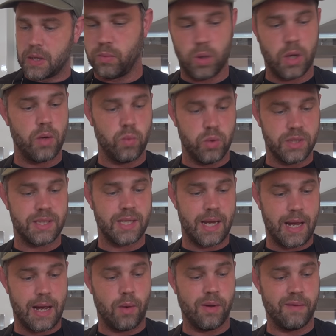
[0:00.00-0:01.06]
What I would say,
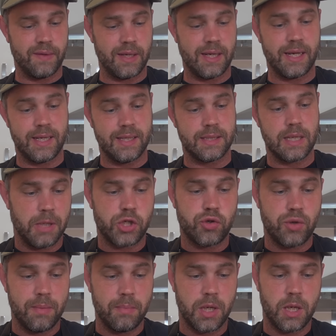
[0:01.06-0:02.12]
however, is my
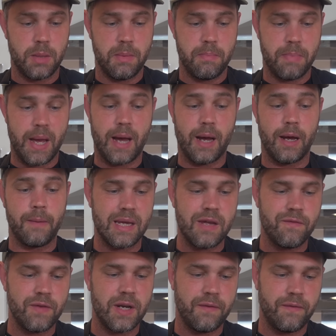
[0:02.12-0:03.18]
trim could have been better.
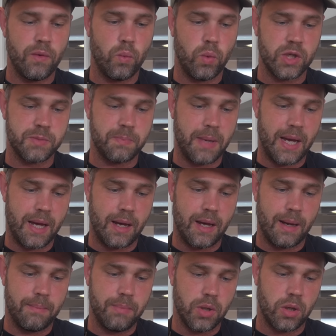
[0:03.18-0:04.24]
Even if it was better,
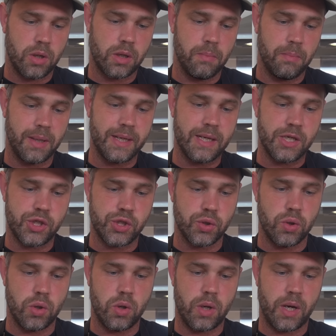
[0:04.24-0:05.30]
I'm not completely
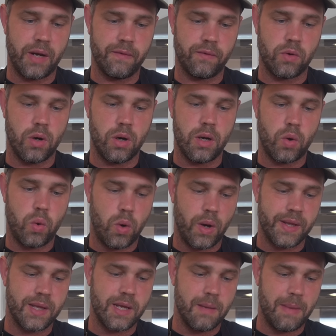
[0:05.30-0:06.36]
sure I'd have got
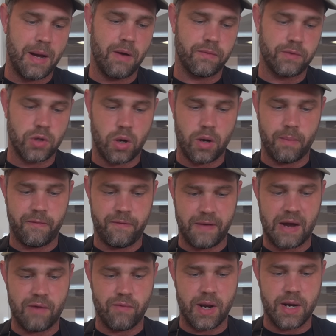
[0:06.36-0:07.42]
quite the amount of top
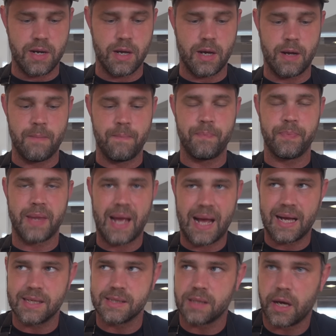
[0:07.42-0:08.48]
fat render
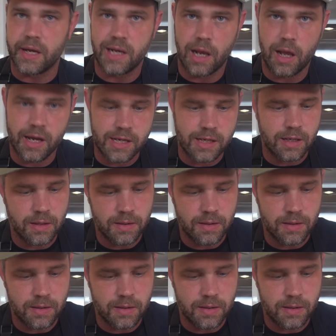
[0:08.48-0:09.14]
as I'd like.